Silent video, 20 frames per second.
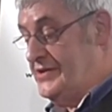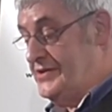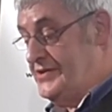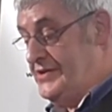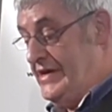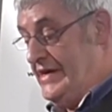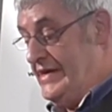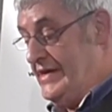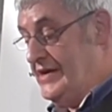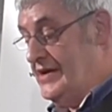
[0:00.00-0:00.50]
to
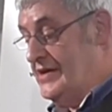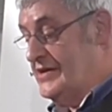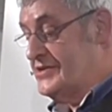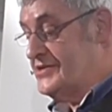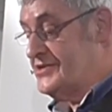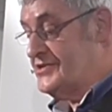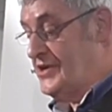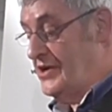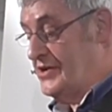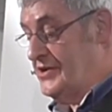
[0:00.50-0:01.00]
dig
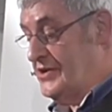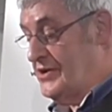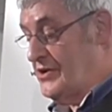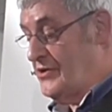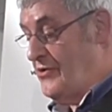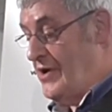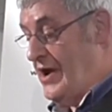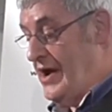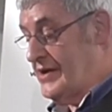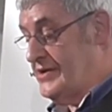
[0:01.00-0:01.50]

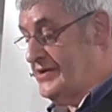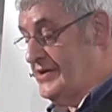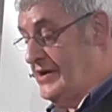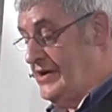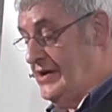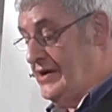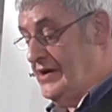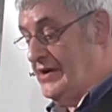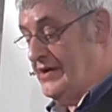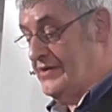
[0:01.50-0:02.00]
sun-cracked
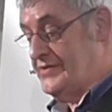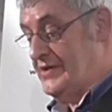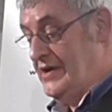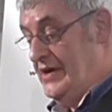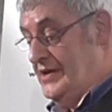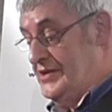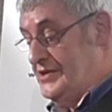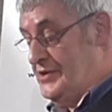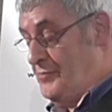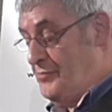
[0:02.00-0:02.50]
earth,
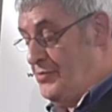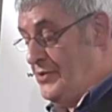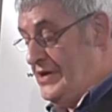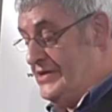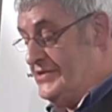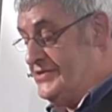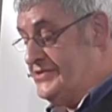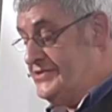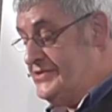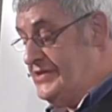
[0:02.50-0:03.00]
to
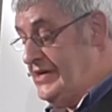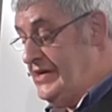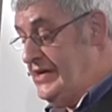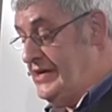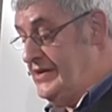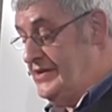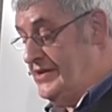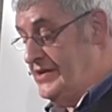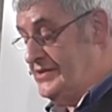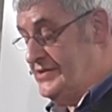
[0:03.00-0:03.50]
press
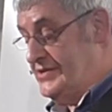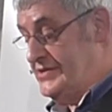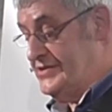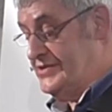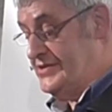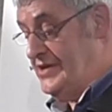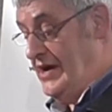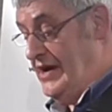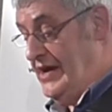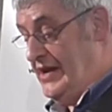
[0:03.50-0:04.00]
seed into
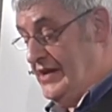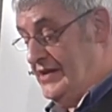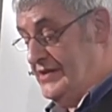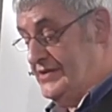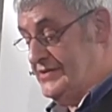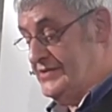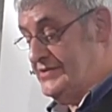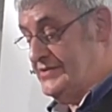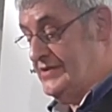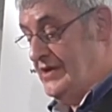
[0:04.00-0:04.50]

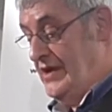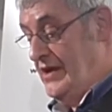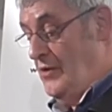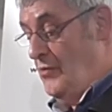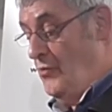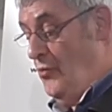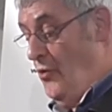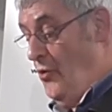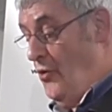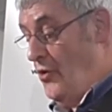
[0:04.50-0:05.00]
silence,
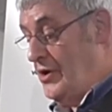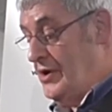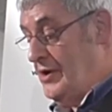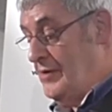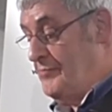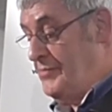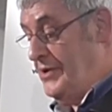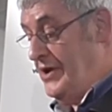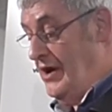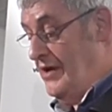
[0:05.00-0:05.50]
walk
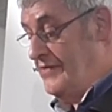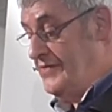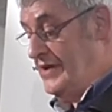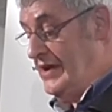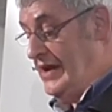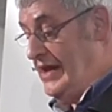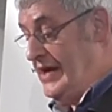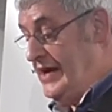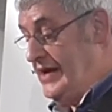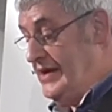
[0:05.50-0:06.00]
beyond
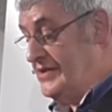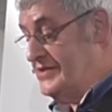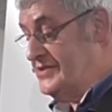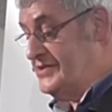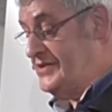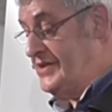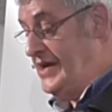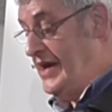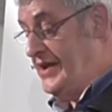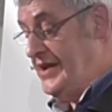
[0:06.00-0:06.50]
the
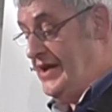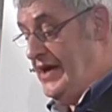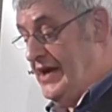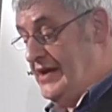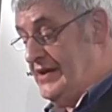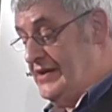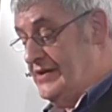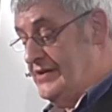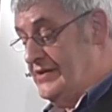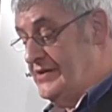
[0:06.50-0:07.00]
lane's dead
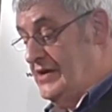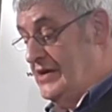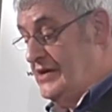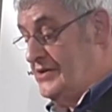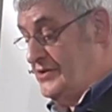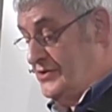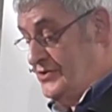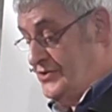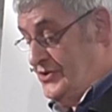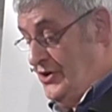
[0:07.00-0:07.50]
end,
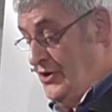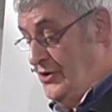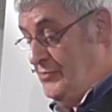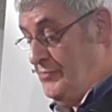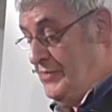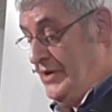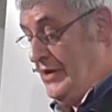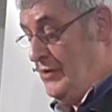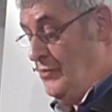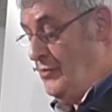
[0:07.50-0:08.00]
to show
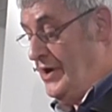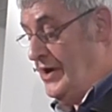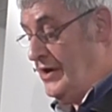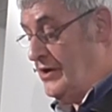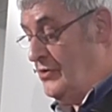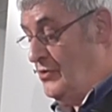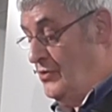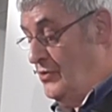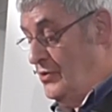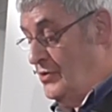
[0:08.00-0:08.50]
me where
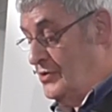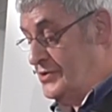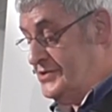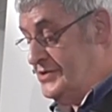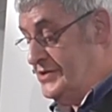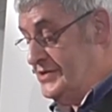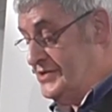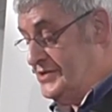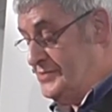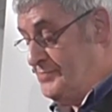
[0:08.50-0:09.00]

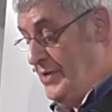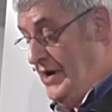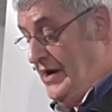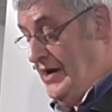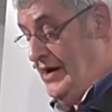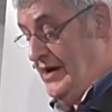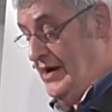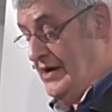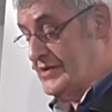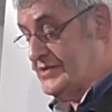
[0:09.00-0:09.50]
gorse
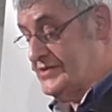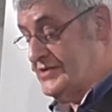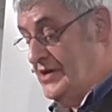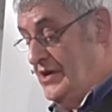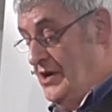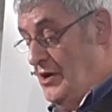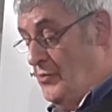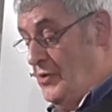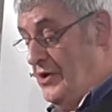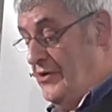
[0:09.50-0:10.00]
sparks,
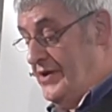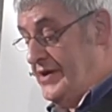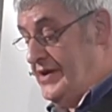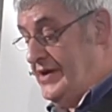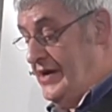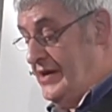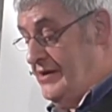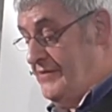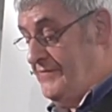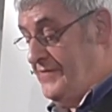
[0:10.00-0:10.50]
where a
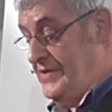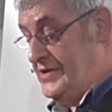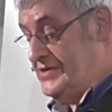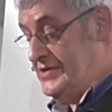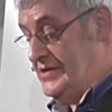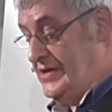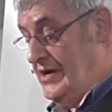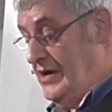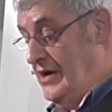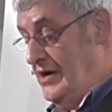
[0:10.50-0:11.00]

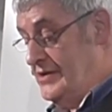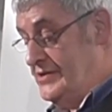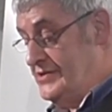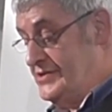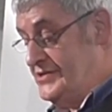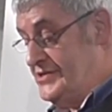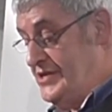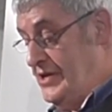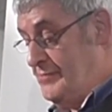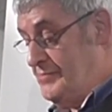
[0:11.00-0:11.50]
kingfisher
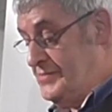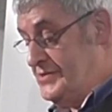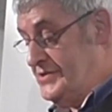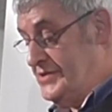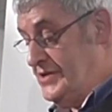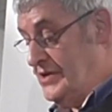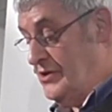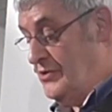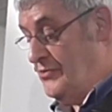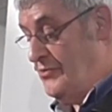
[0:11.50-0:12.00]

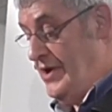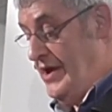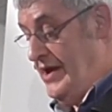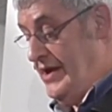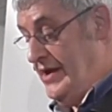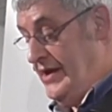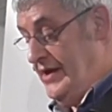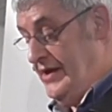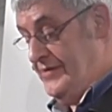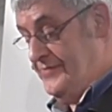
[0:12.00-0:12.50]
unzips the
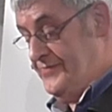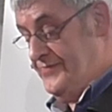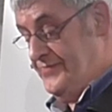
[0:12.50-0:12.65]
grey.